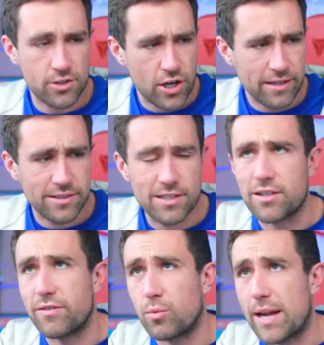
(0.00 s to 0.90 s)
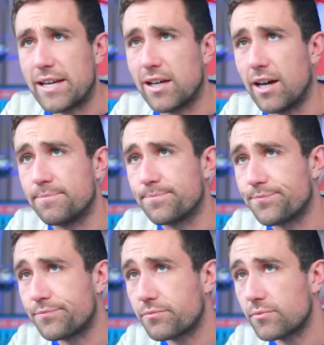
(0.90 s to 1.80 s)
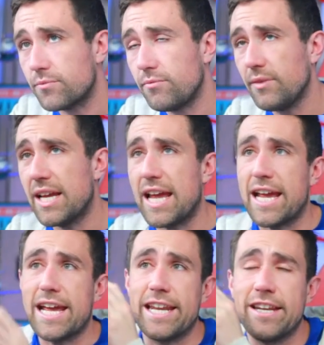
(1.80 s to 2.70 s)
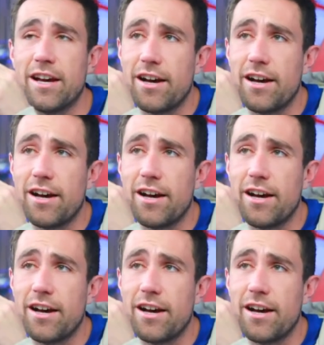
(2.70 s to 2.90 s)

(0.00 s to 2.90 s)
the chances of a rate cut in,